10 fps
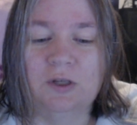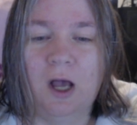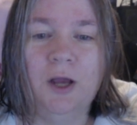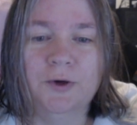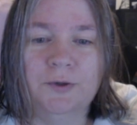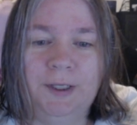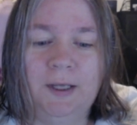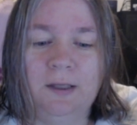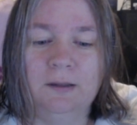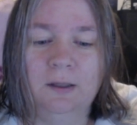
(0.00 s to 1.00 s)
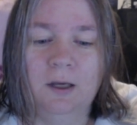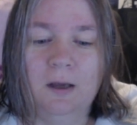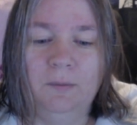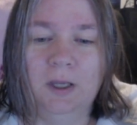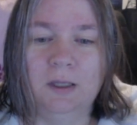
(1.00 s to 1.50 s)
underneath
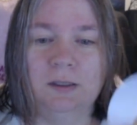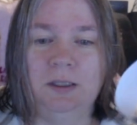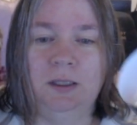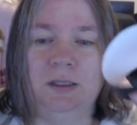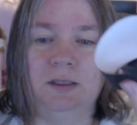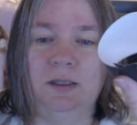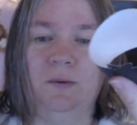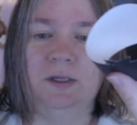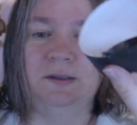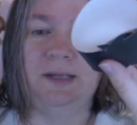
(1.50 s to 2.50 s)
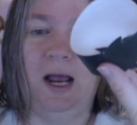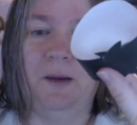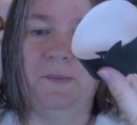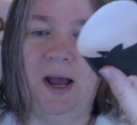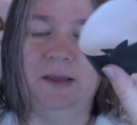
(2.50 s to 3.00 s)
because it was
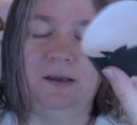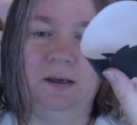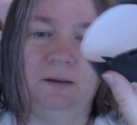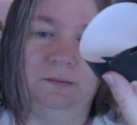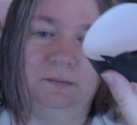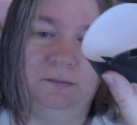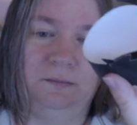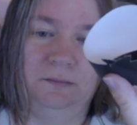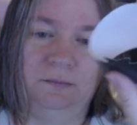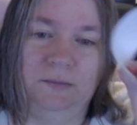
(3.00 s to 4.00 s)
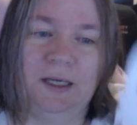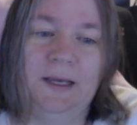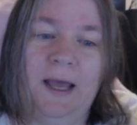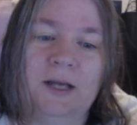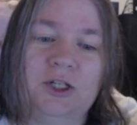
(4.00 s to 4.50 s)
down by the
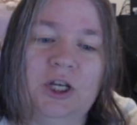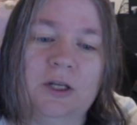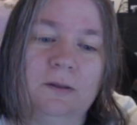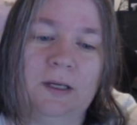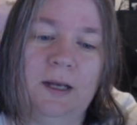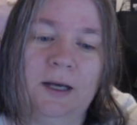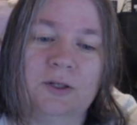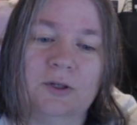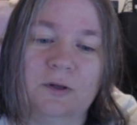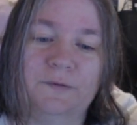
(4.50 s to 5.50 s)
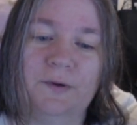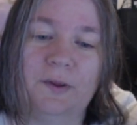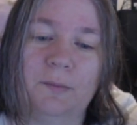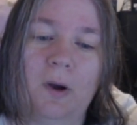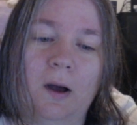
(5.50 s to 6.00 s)
connector for
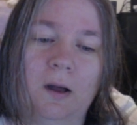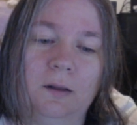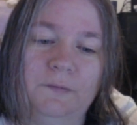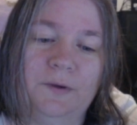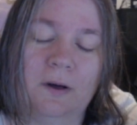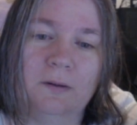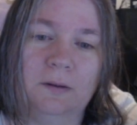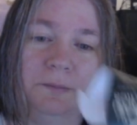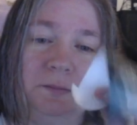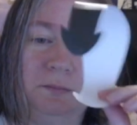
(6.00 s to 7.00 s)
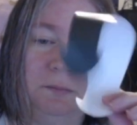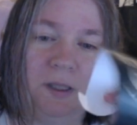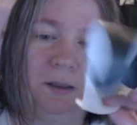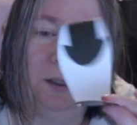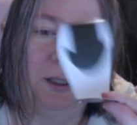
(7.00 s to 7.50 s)
the ball of the
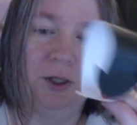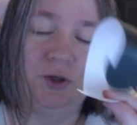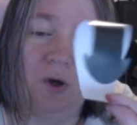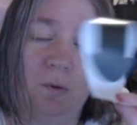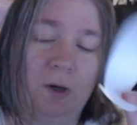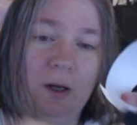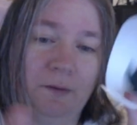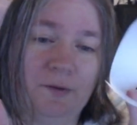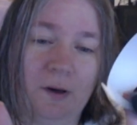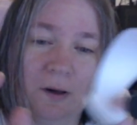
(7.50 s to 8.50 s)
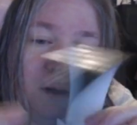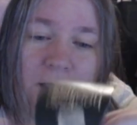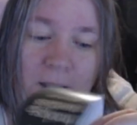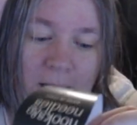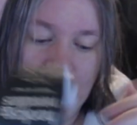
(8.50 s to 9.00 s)
donut of yarn.
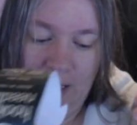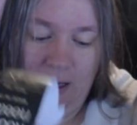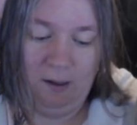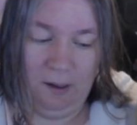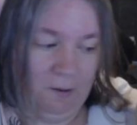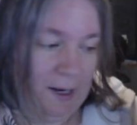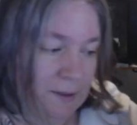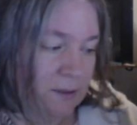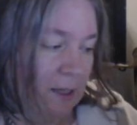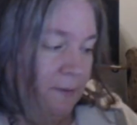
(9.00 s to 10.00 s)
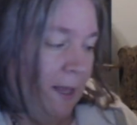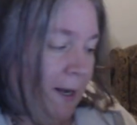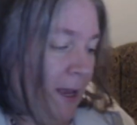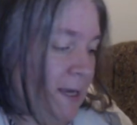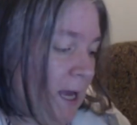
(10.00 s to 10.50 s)
All right, and then
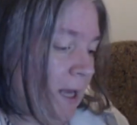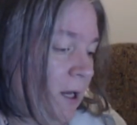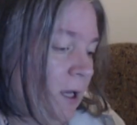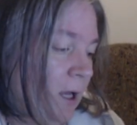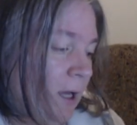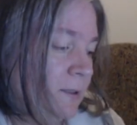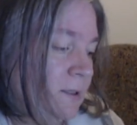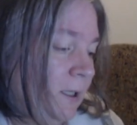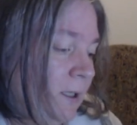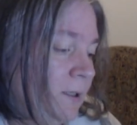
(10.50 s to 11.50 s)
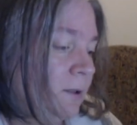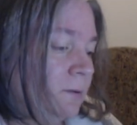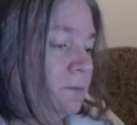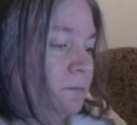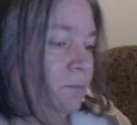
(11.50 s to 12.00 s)
I did
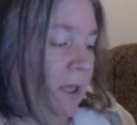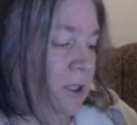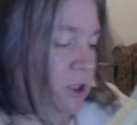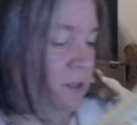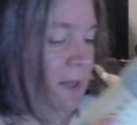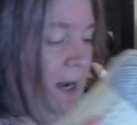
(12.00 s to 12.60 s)
mention that